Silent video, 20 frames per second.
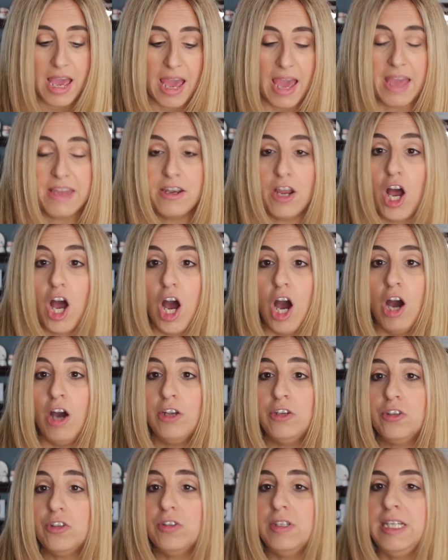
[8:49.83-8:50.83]
And
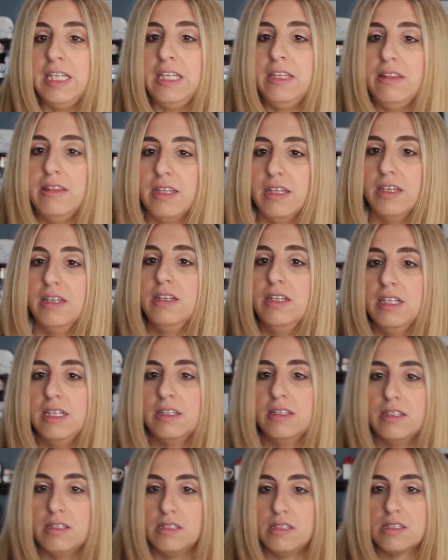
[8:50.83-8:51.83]
underneath it
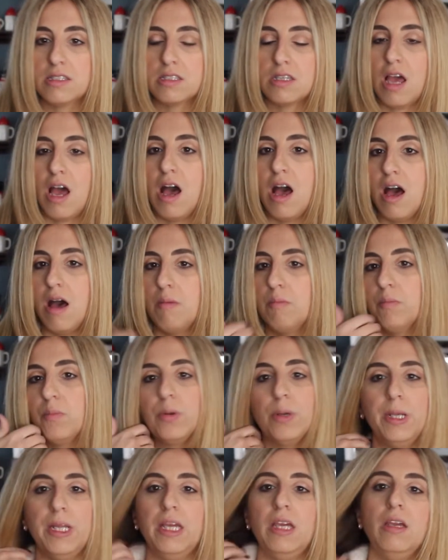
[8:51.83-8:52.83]
in this um,
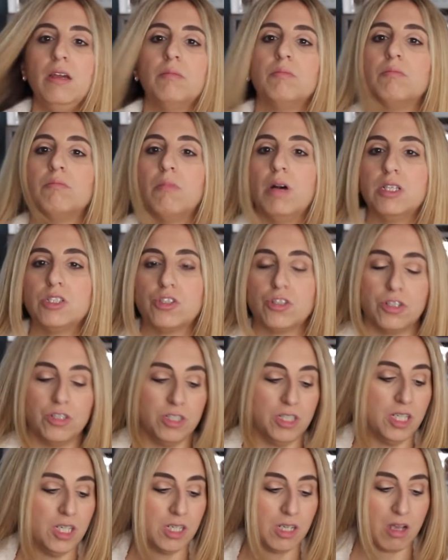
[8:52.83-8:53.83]
pretty
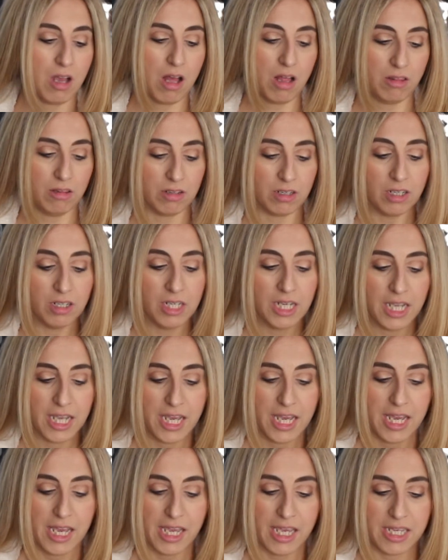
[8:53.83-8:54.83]
mustard color
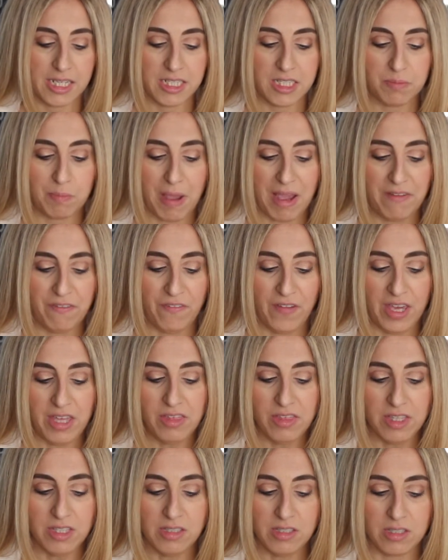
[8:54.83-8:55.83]
is by
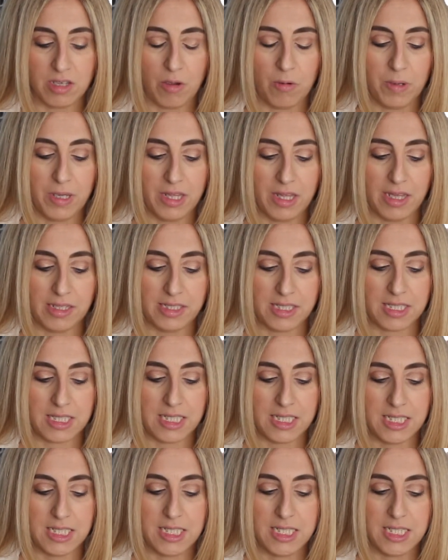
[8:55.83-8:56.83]
Faith and Zoe. That's
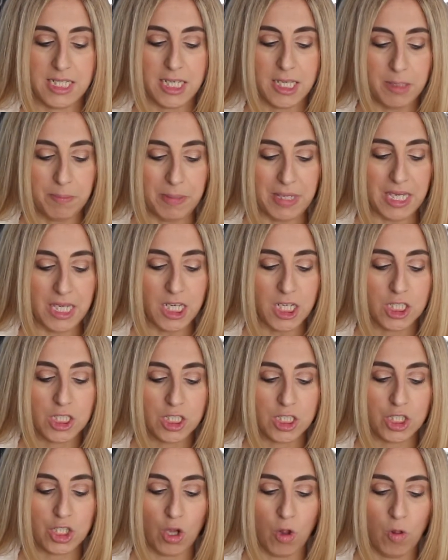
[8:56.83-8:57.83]
the Tibi
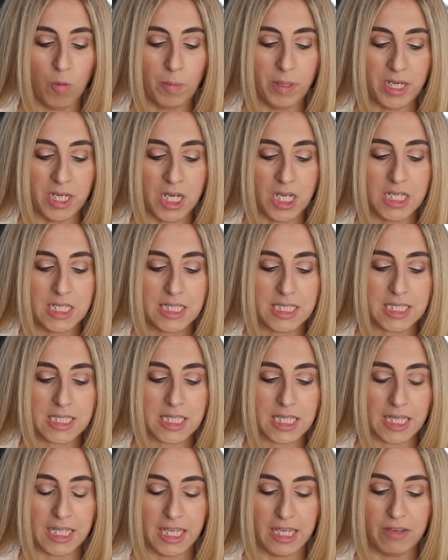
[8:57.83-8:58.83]
Dolman
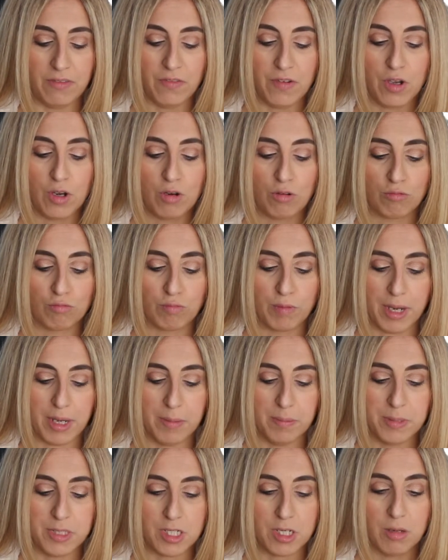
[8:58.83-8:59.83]
sleeve
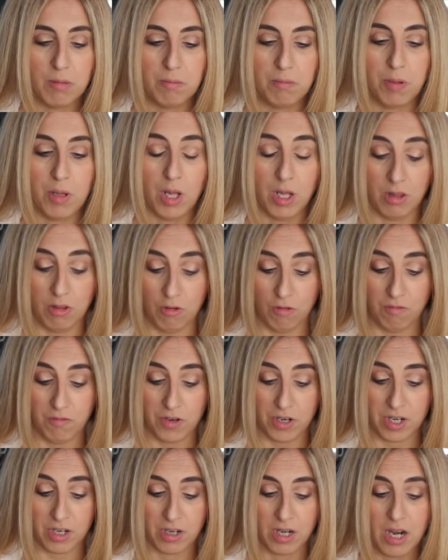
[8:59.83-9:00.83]
ribbed
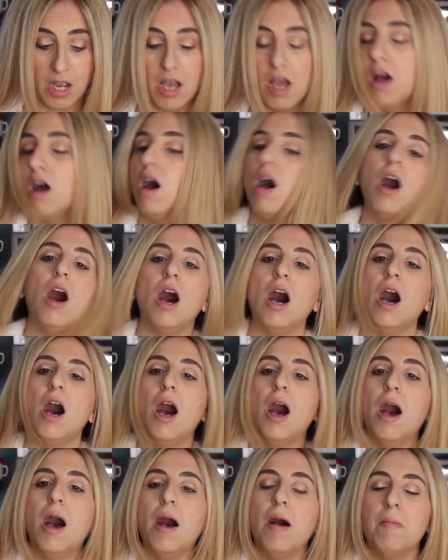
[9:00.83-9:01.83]
pullover.
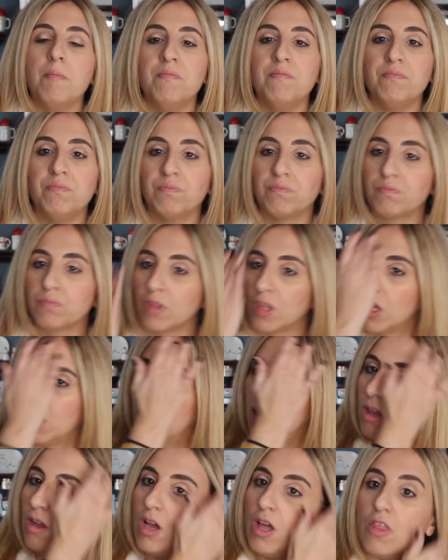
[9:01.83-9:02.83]
Um,
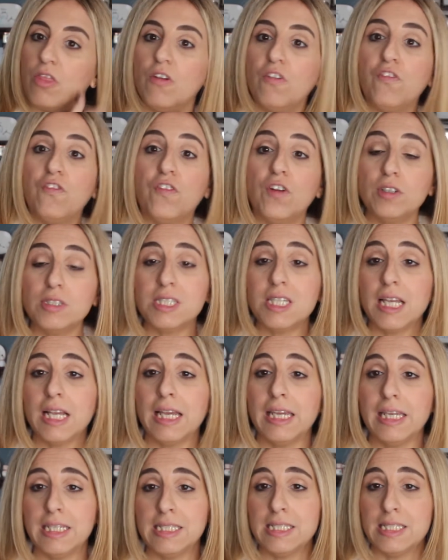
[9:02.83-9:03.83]
the first thing
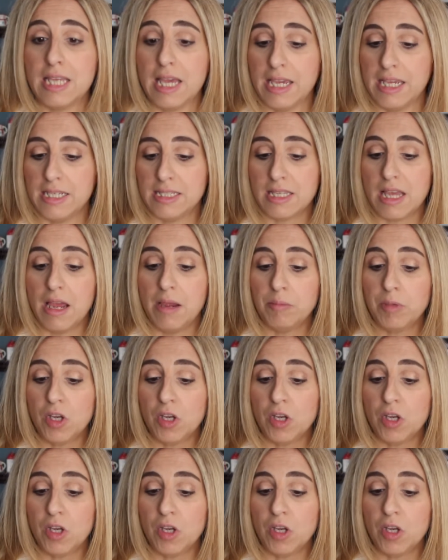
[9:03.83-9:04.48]
I can say is I'm